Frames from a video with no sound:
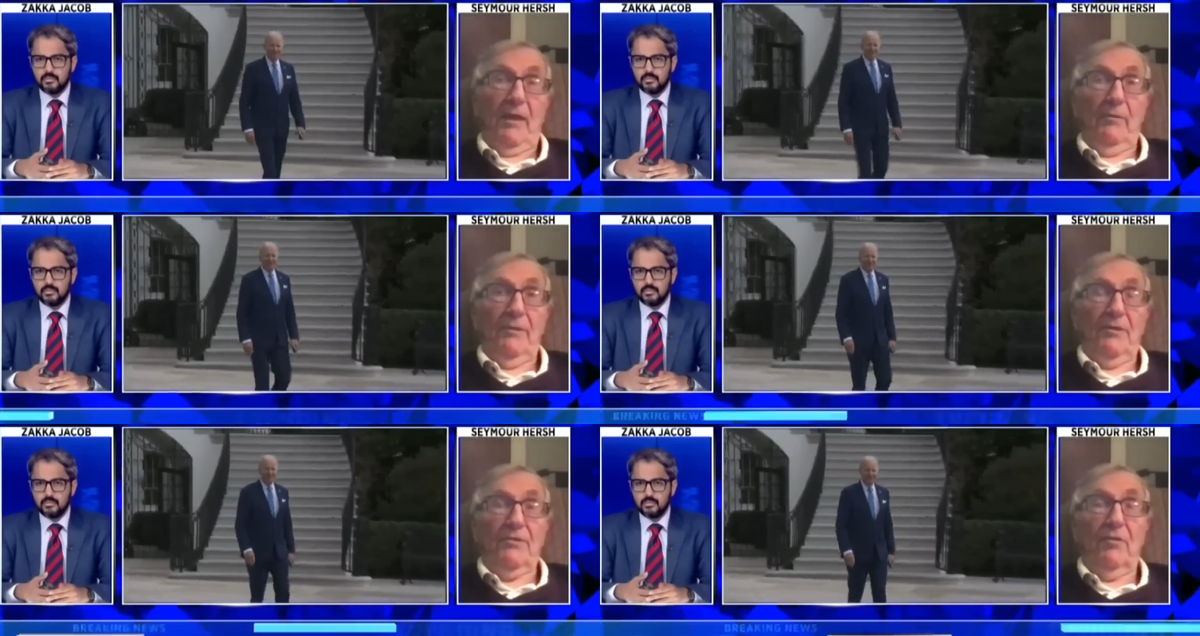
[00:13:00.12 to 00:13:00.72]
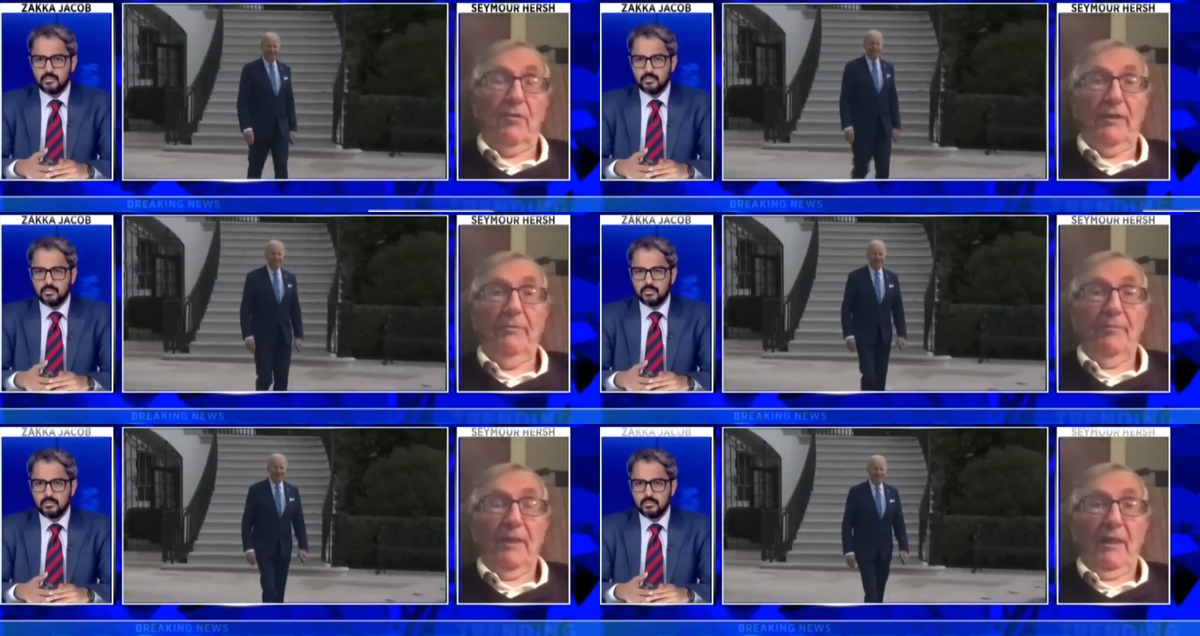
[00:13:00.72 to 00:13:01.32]
Speaker 1: with this
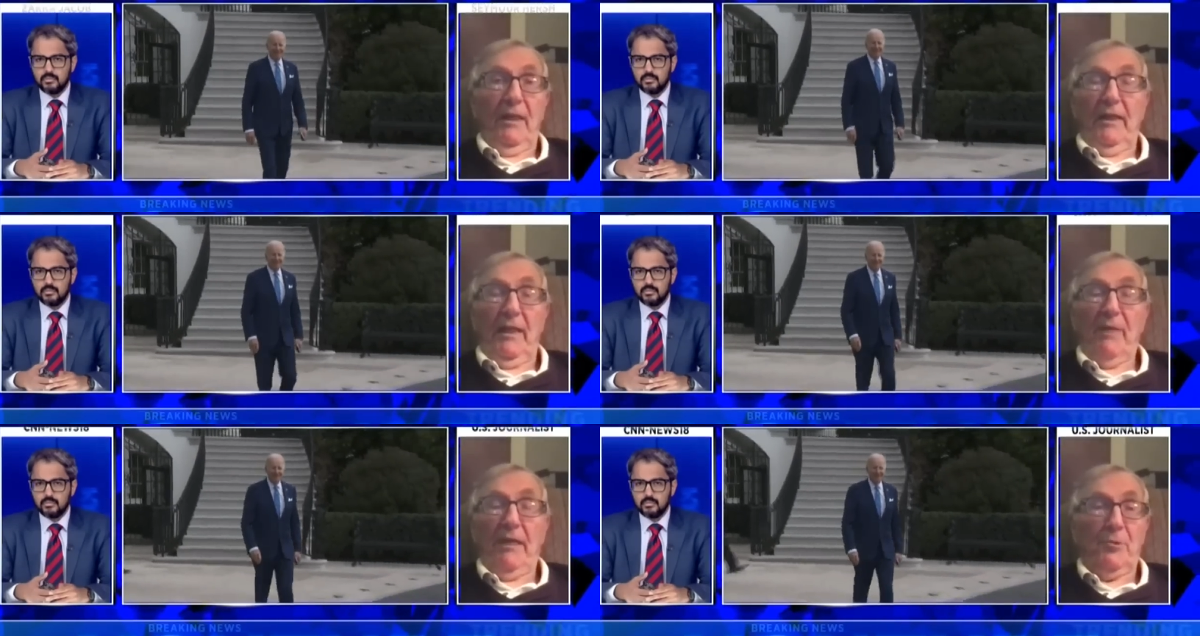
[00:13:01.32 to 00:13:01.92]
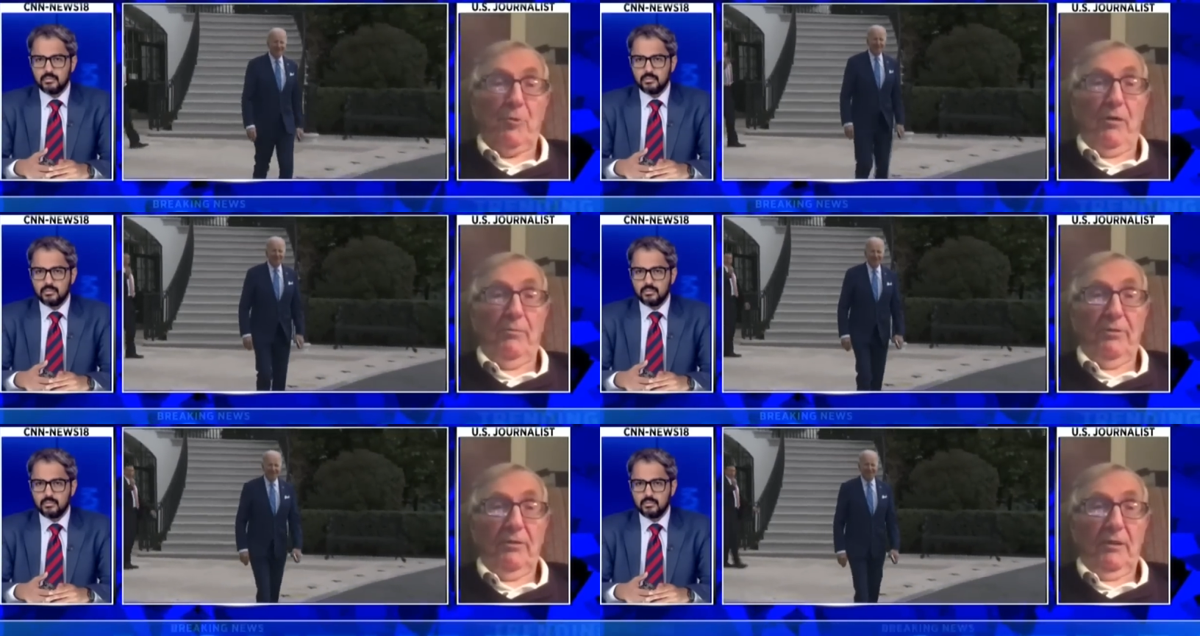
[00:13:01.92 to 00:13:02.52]
story, and I'm not
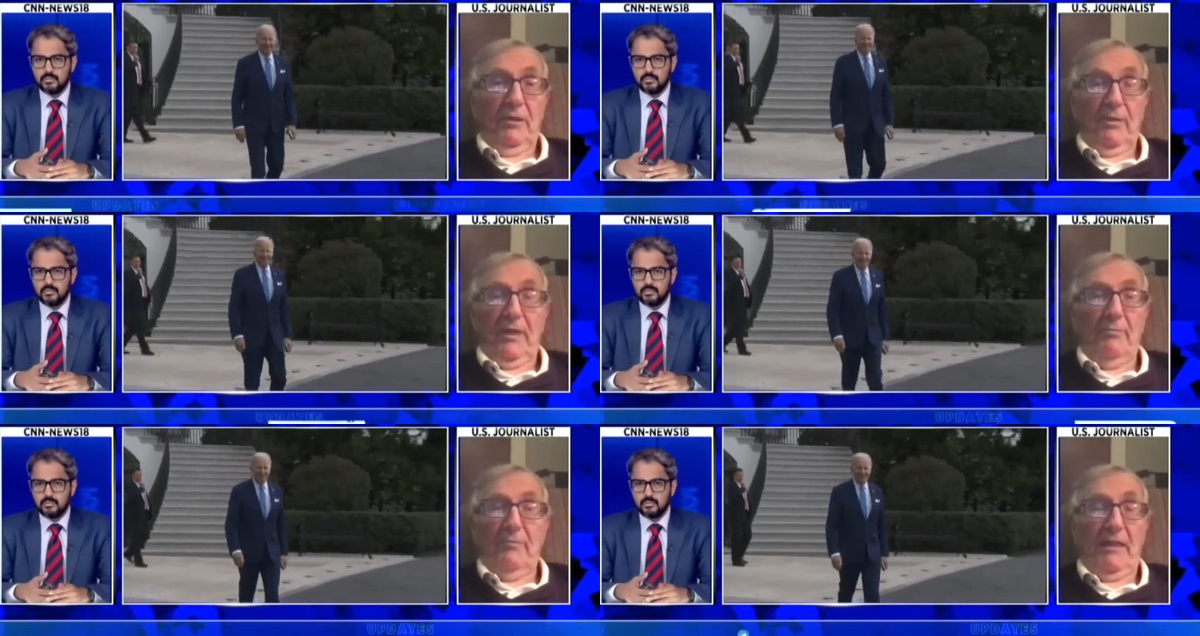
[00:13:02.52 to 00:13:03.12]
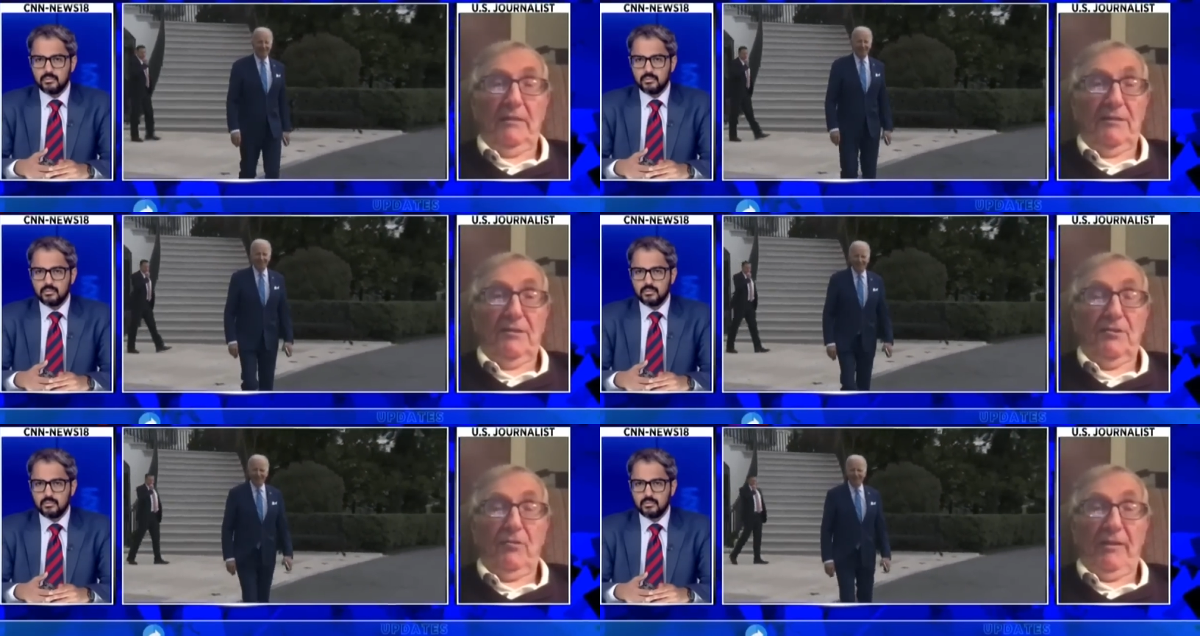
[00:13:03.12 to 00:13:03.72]
Trump, but I'm not. It's
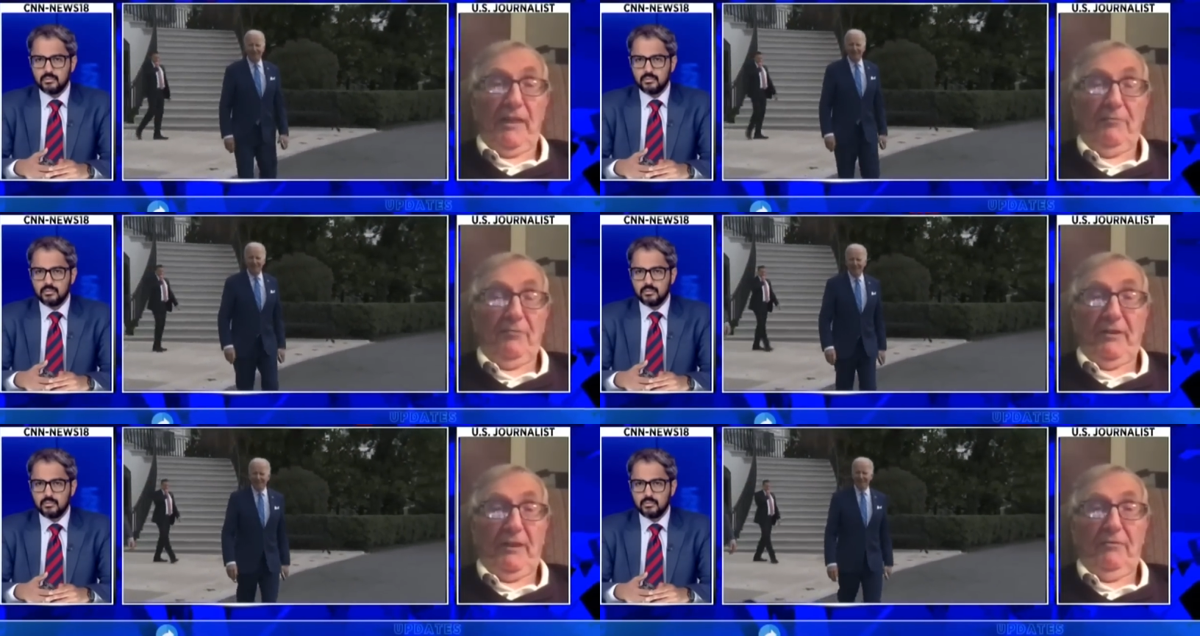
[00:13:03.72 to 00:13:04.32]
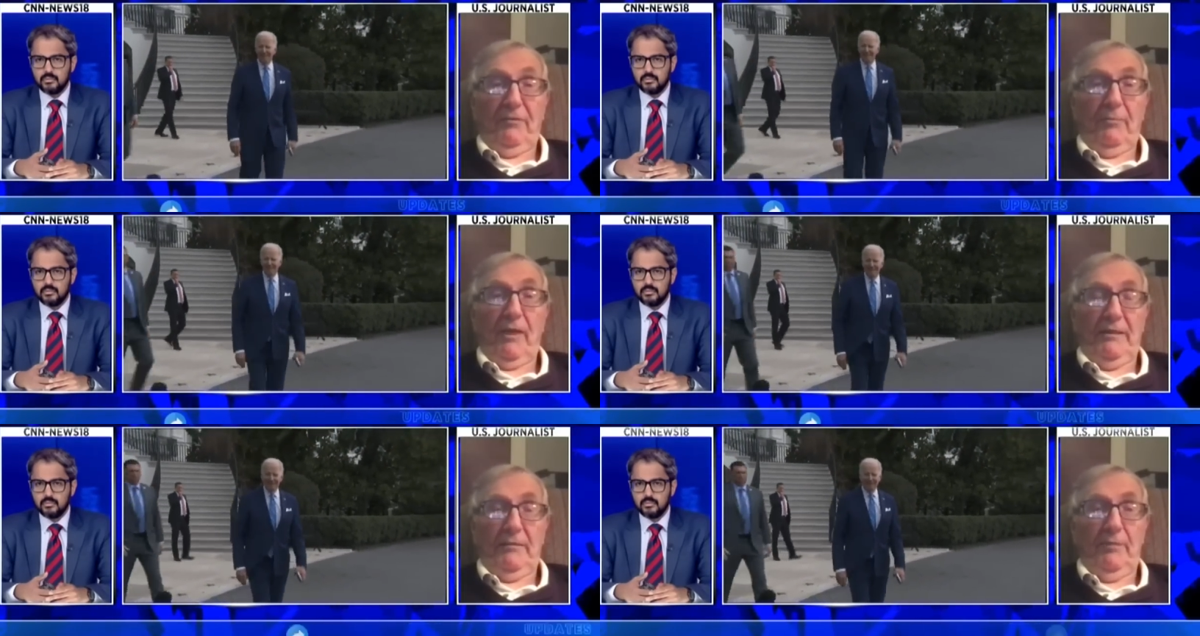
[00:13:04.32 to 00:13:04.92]
a story not friendly for
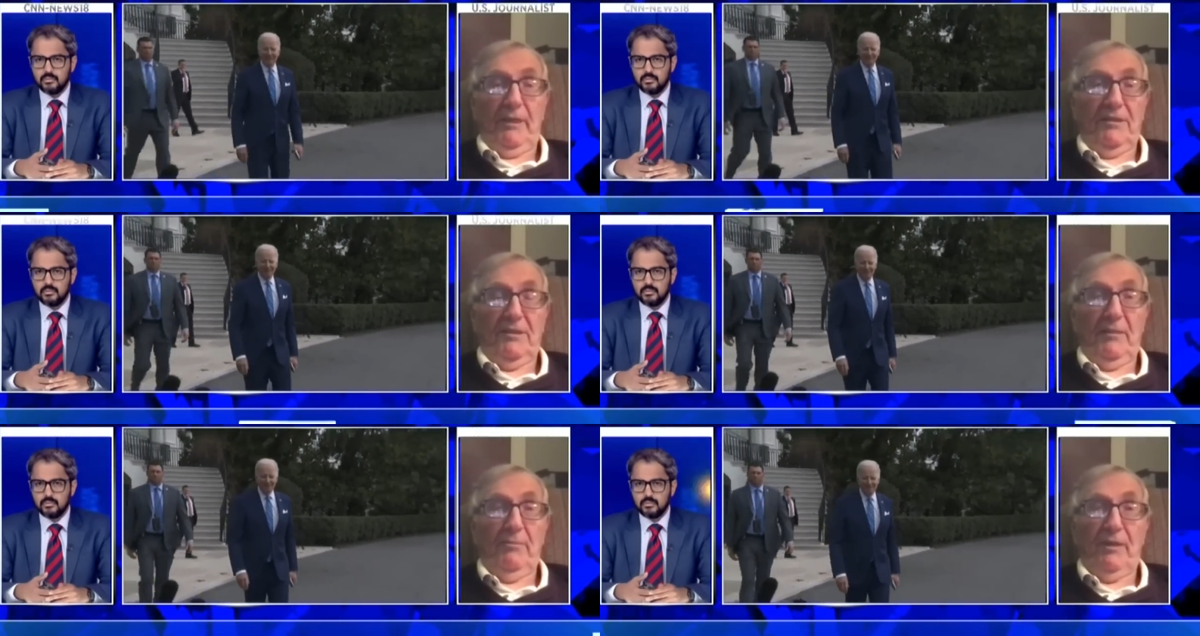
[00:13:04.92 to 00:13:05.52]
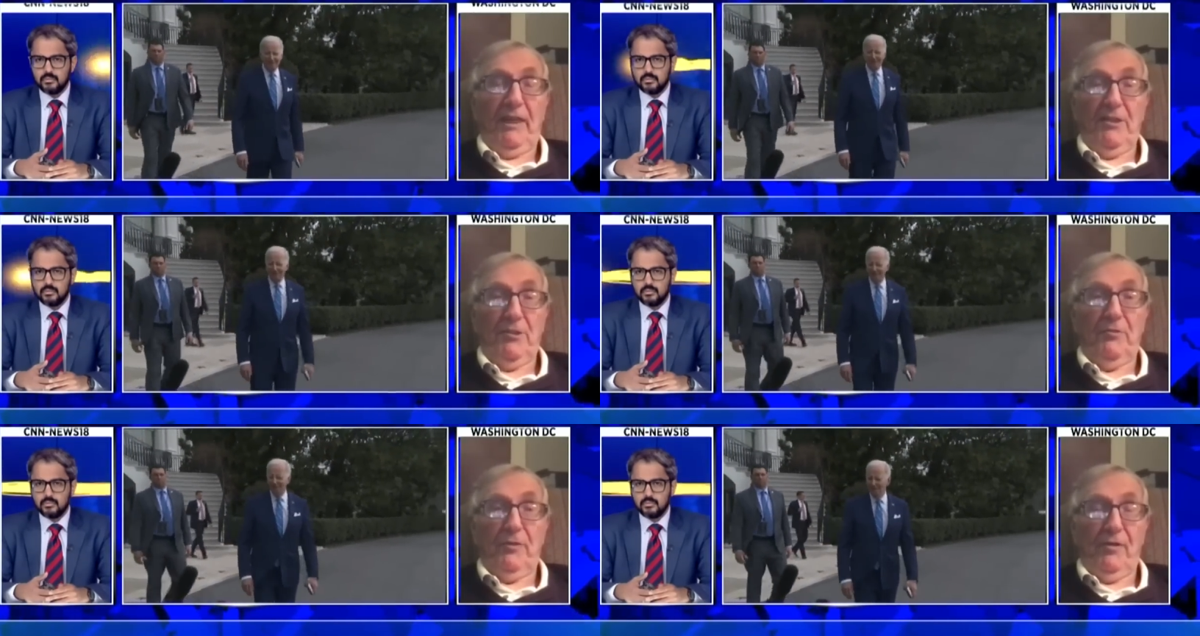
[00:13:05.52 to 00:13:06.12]
Biden because the
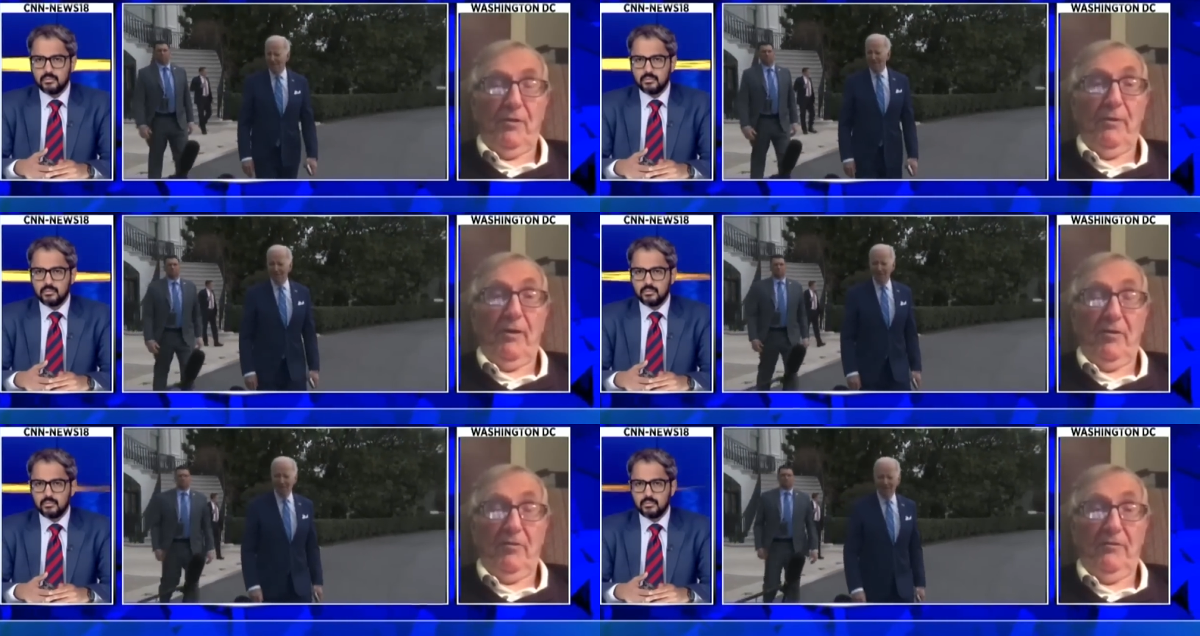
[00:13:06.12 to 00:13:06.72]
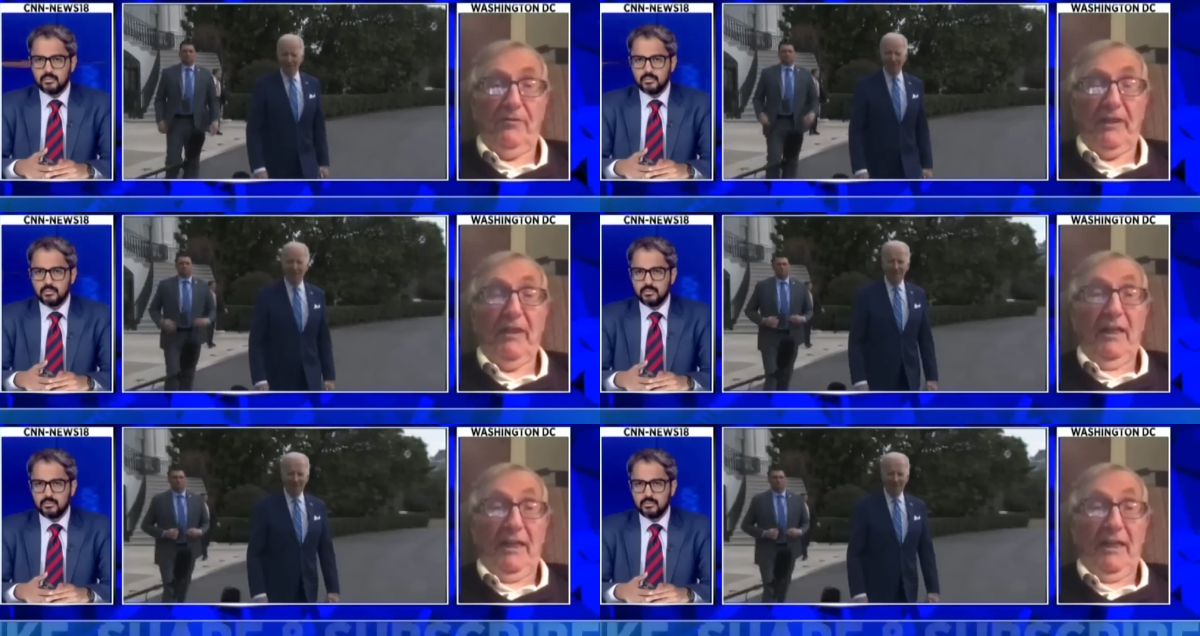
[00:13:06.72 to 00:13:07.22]
implications for Europe are horrific.